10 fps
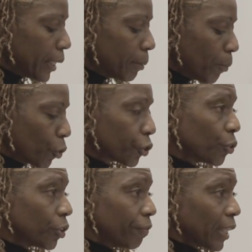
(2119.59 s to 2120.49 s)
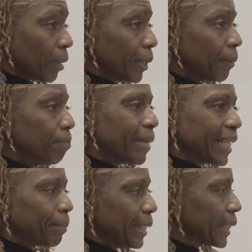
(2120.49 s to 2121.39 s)
and emotional development
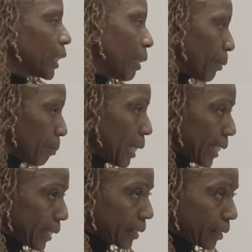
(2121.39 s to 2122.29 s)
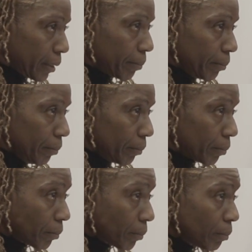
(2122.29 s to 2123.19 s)
may be compromised.
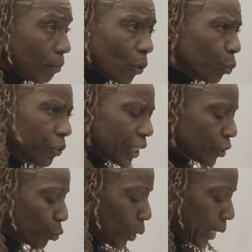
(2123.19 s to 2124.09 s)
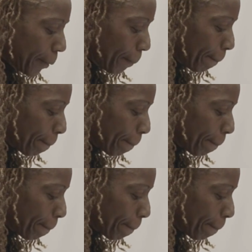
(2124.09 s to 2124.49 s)
With just one.